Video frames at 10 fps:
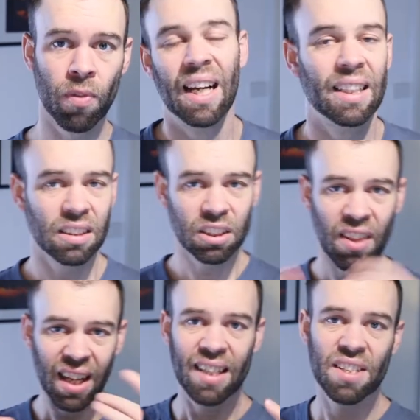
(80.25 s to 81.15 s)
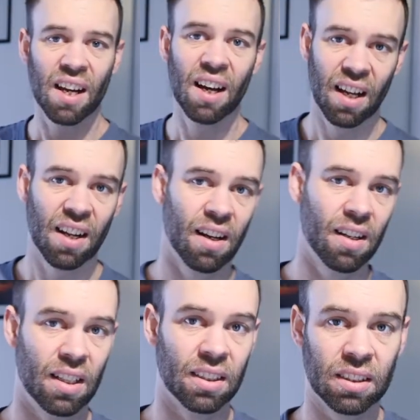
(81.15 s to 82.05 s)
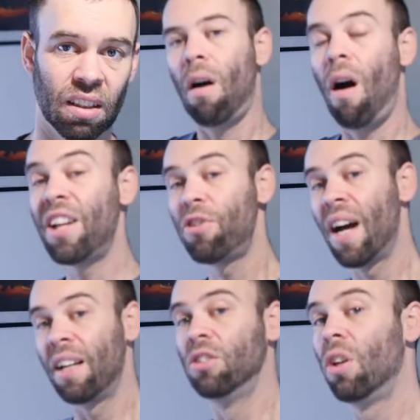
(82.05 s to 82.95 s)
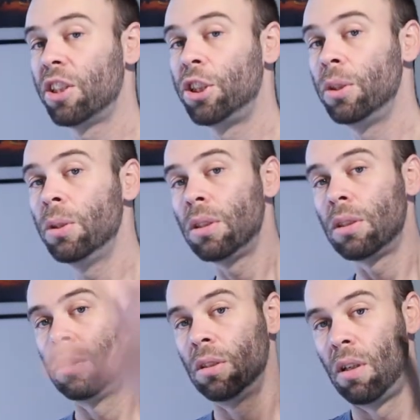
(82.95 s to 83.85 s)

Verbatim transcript: And so that is a hard ask. I tried a lot of shoes.